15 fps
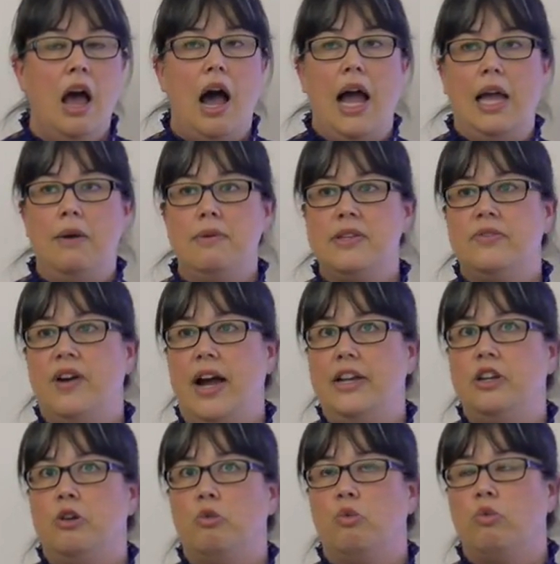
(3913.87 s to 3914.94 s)
I always find
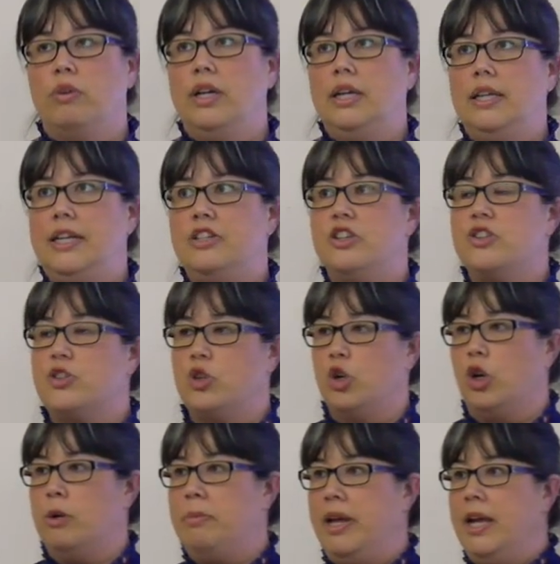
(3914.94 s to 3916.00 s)
it really
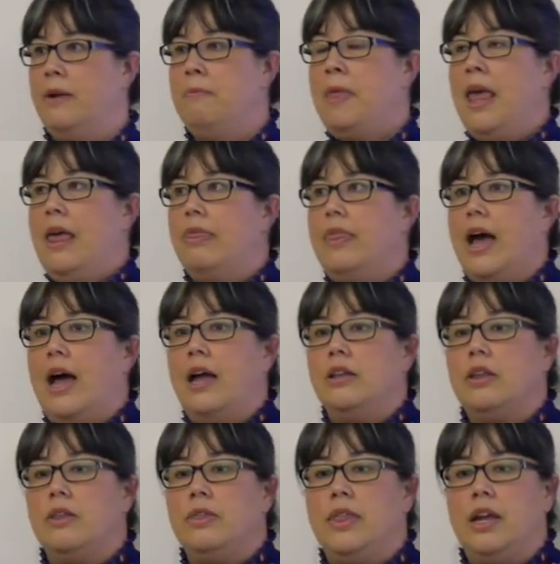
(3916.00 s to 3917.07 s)
disturbing
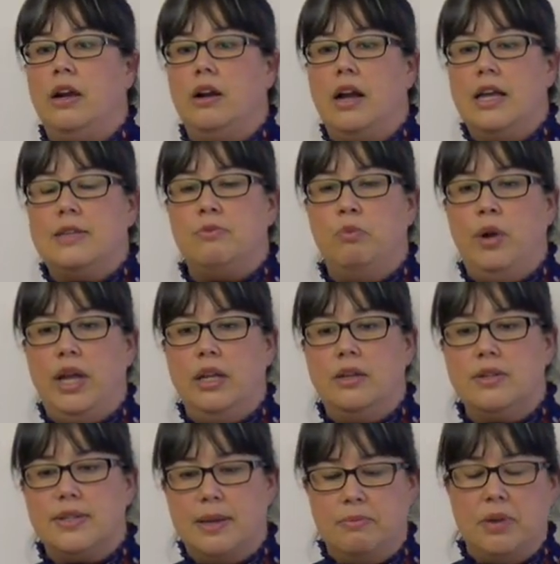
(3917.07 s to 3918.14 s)
that there has been
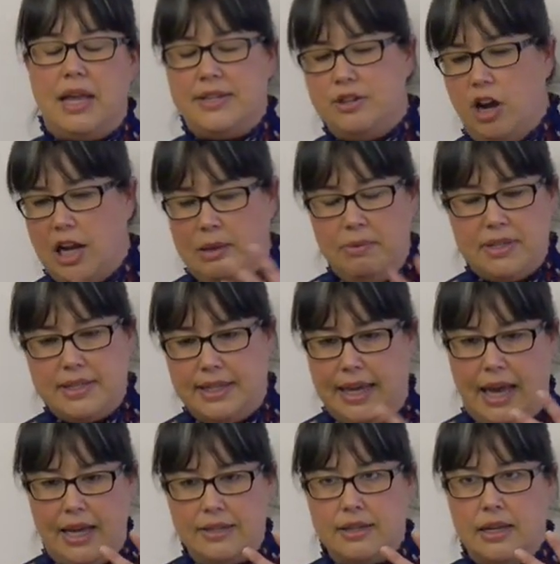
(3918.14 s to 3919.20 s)
some, as documents
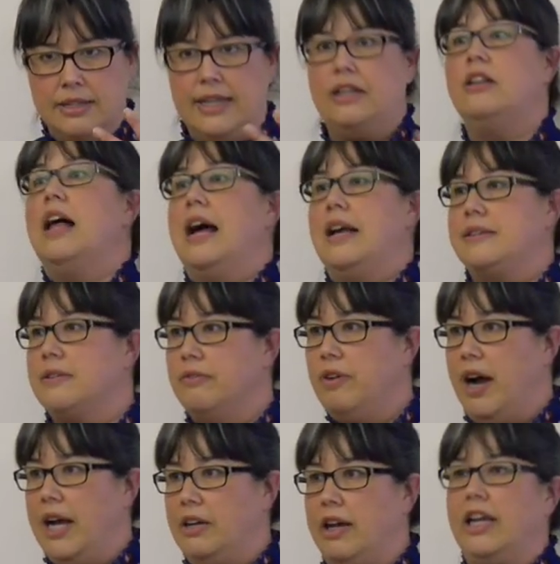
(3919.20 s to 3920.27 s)
get declassified,
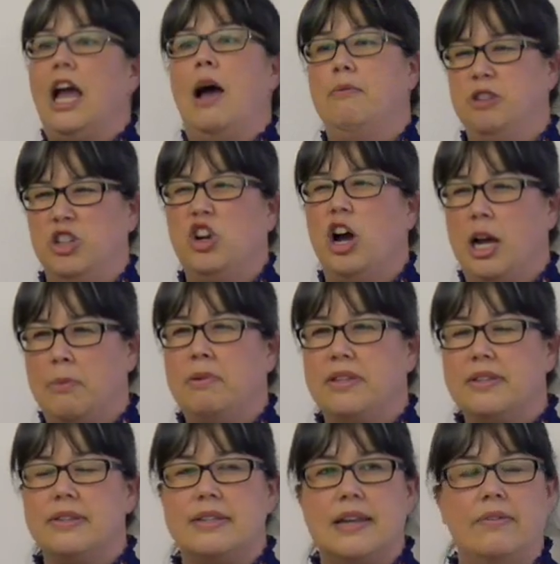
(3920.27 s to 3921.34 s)
right, cabinet documents
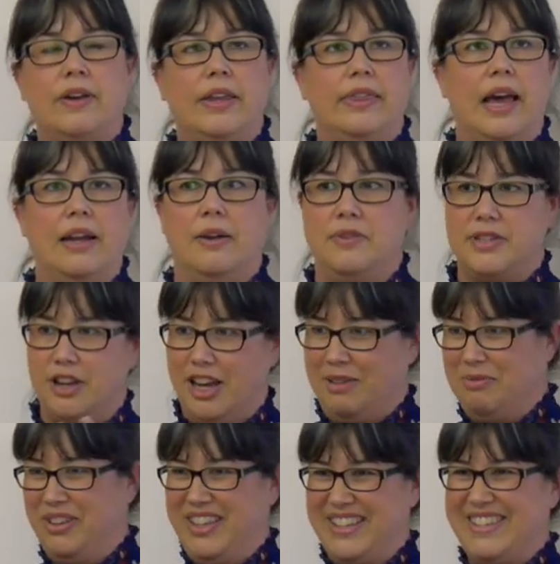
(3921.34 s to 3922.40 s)
and stuff like that, I was talking
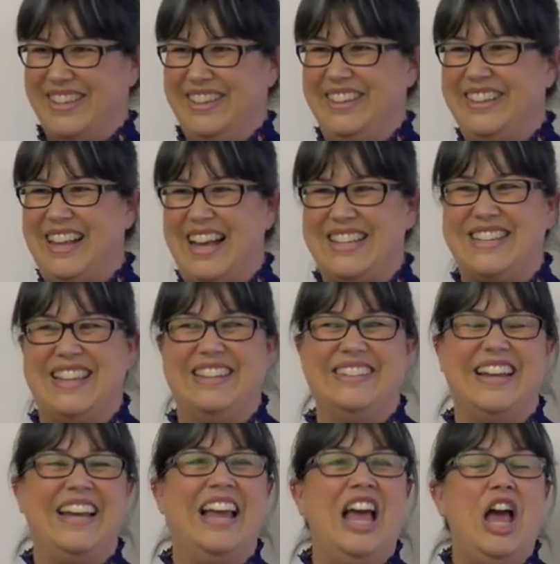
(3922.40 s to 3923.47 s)
about this in class the other
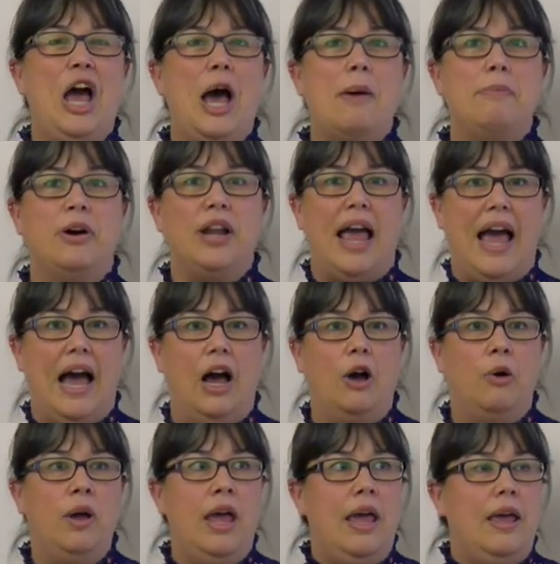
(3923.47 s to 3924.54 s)
day, about
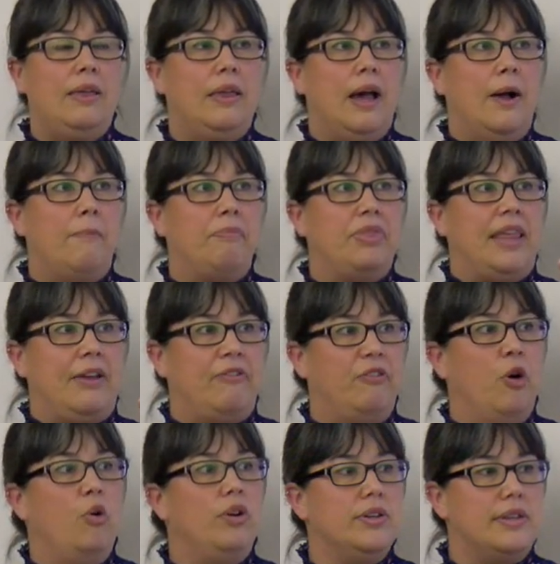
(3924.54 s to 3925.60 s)
how um, they
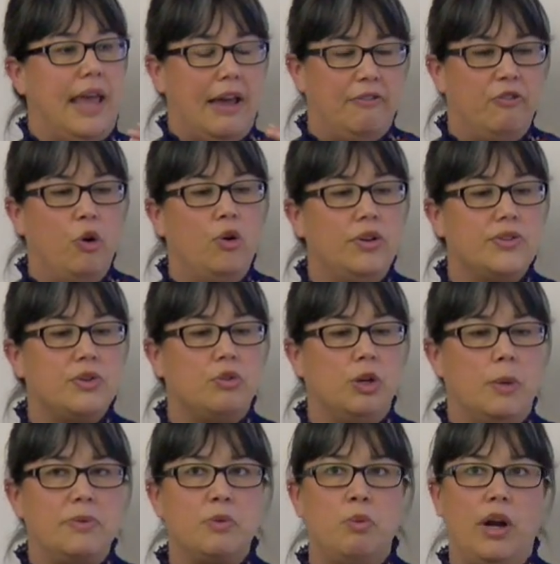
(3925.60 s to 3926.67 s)
focus. they had focus
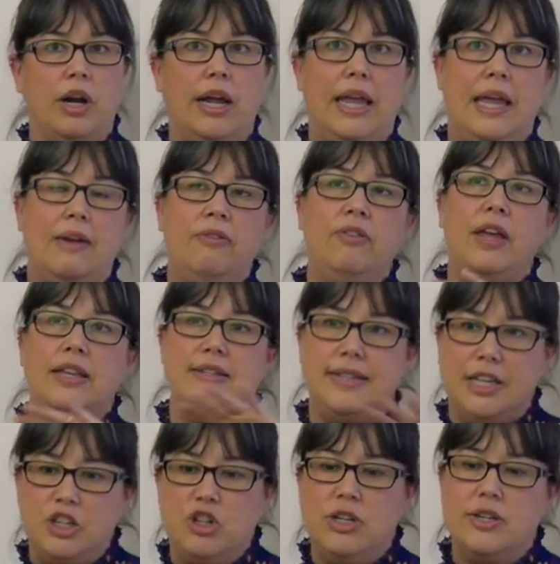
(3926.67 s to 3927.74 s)
groups where if
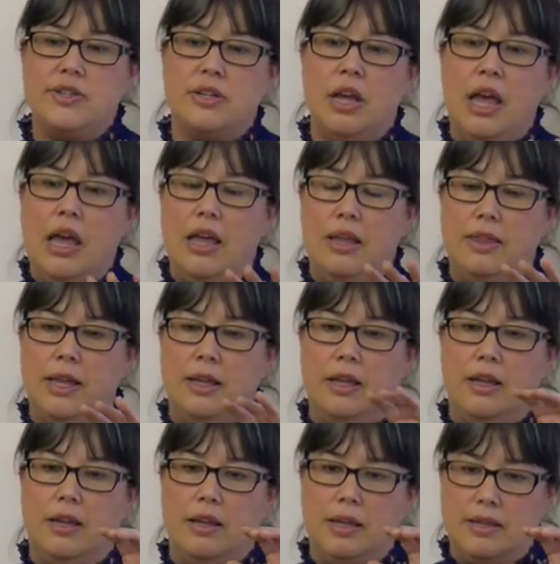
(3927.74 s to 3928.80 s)
indigenous,
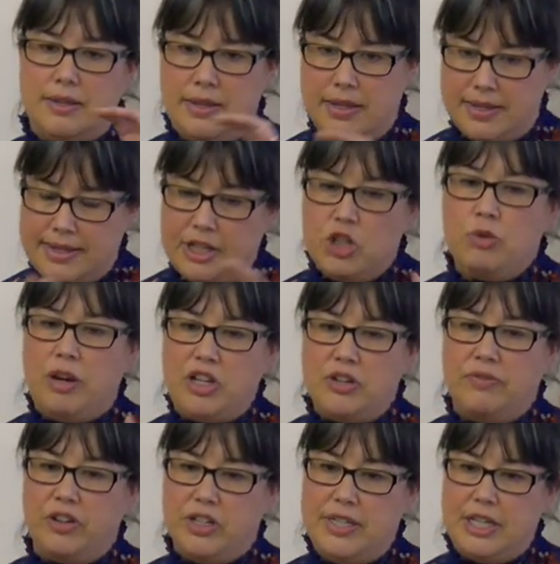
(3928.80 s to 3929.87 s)
the the situation
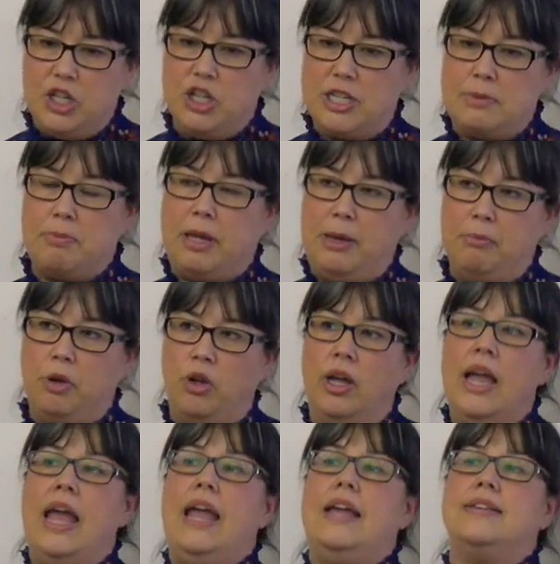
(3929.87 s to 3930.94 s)
for indigenous people
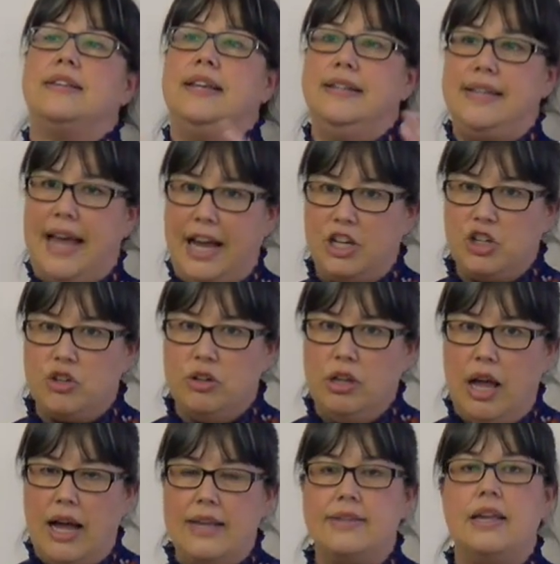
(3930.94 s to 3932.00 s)
is
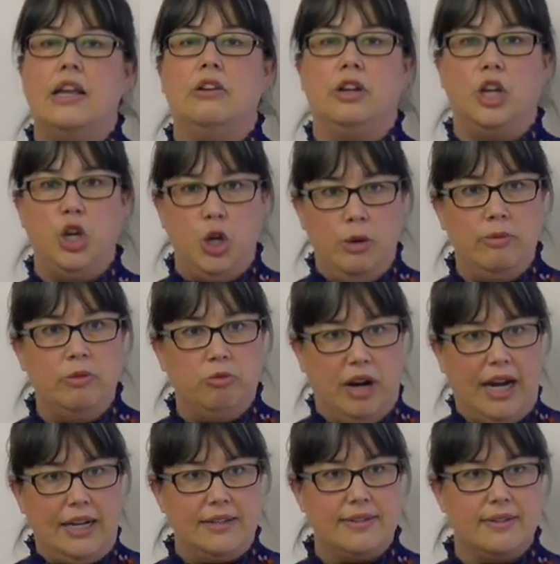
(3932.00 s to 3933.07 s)
contextualized in human
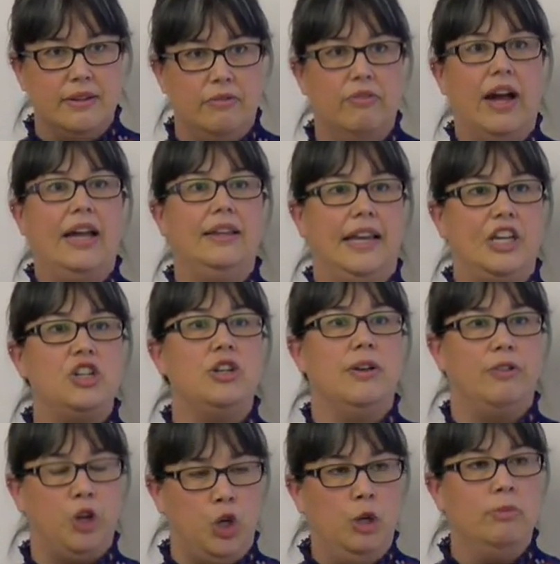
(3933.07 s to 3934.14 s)
rights, violation of
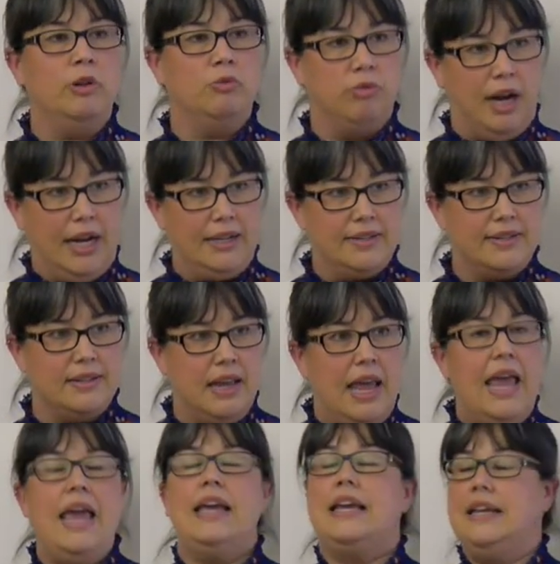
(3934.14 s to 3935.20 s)
human rights.
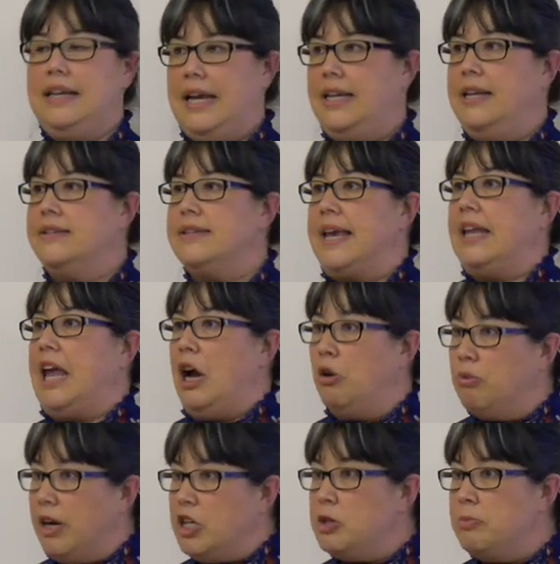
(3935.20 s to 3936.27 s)
Canadians get
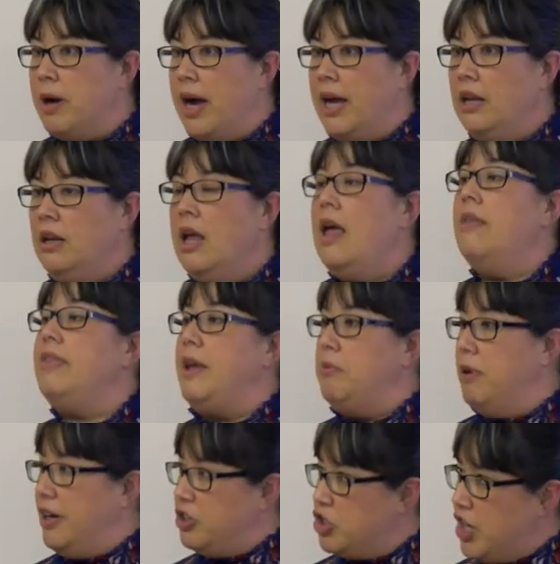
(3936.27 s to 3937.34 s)
outraged by it. They
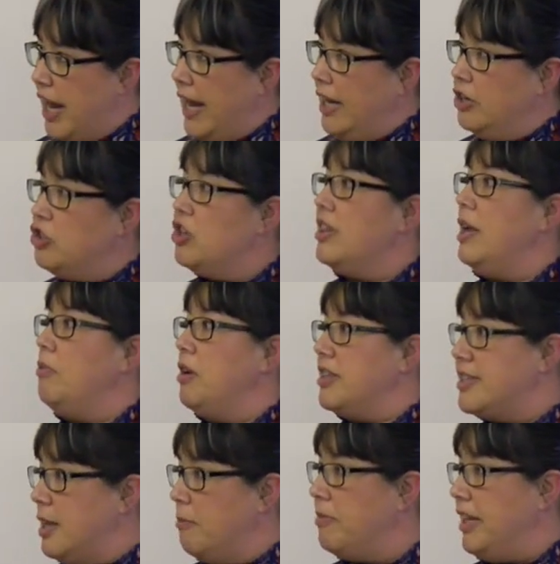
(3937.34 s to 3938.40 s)
want change. They want
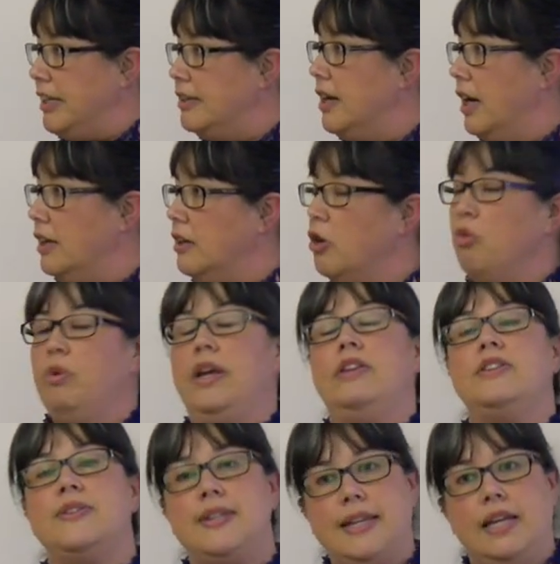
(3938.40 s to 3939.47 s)
something done. We
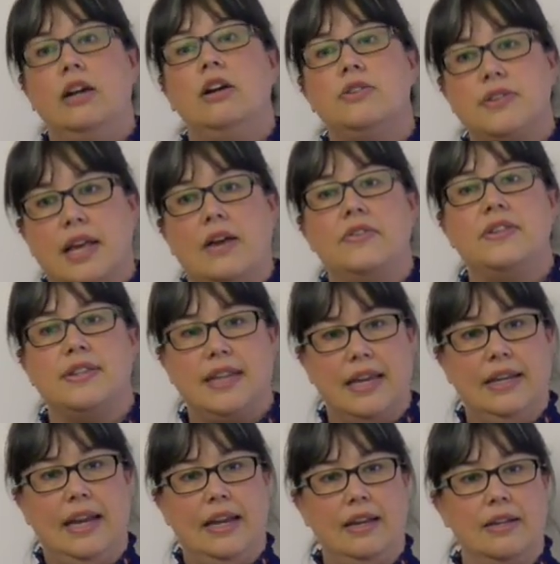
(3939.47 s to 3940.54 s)
see ourselves as
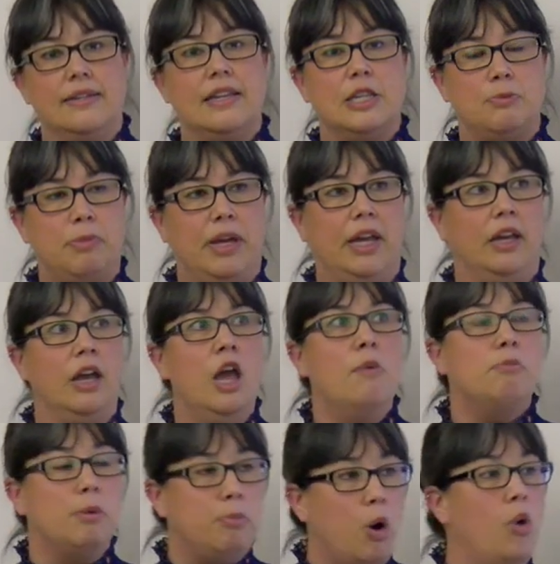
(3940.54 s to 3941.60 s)
Canadians as being
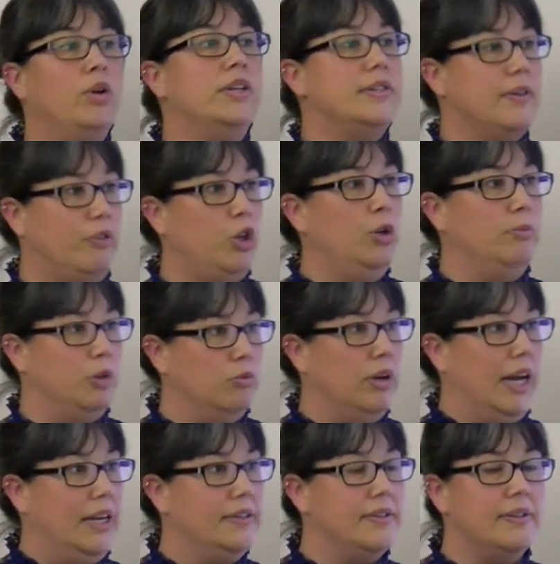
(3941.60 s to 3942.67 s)
proponents of human
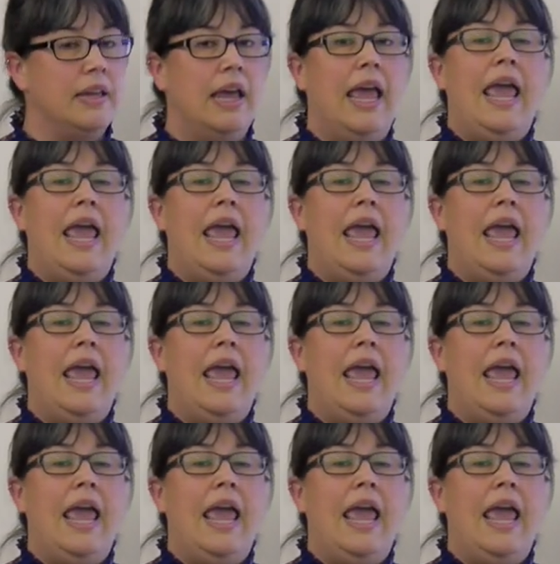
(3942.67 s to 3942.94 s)
rights.